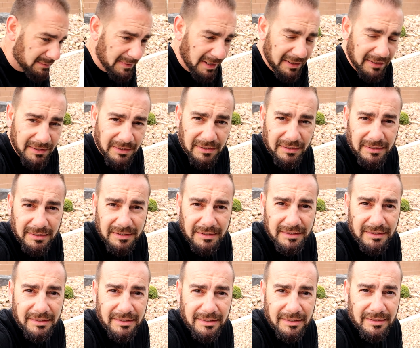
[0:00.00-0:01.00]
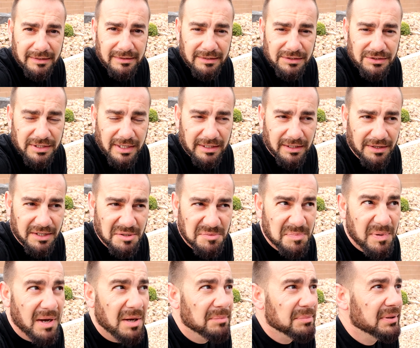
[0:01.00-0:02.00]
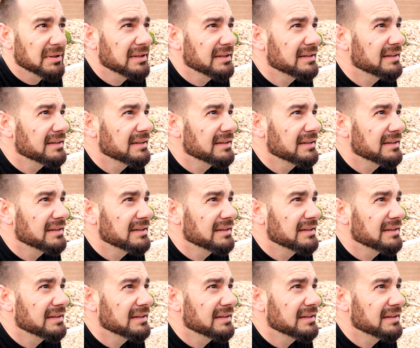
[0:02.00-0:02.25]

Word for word: came out here to check on this pump